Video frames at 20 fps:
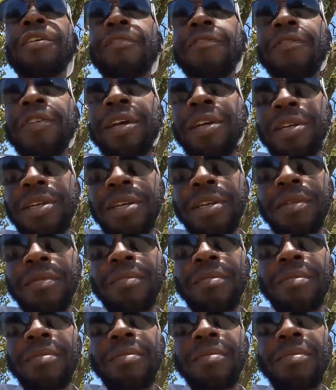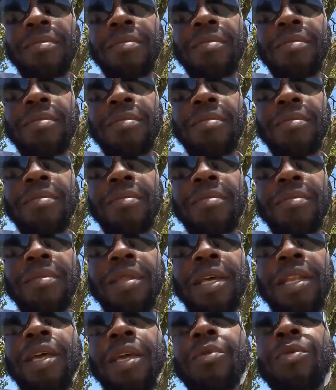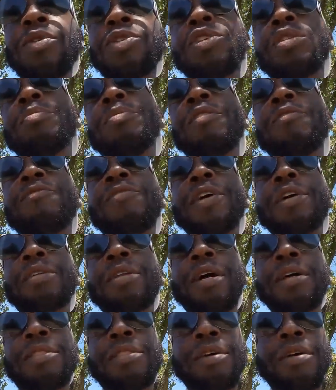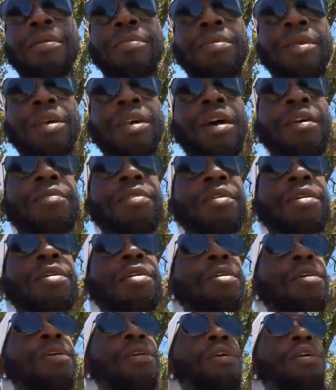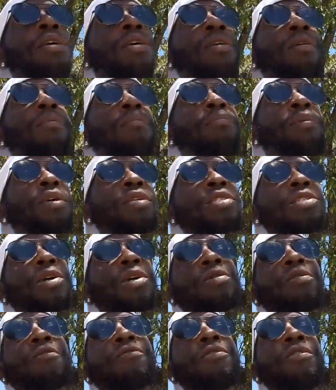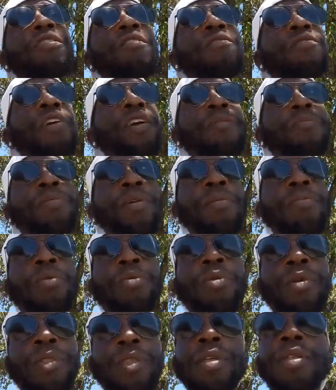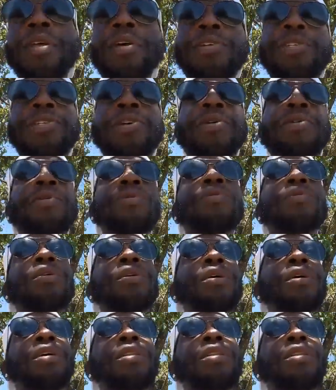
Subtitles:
they're fake. And they want you to be fake like them. They have a big circle full of fake people within their circle.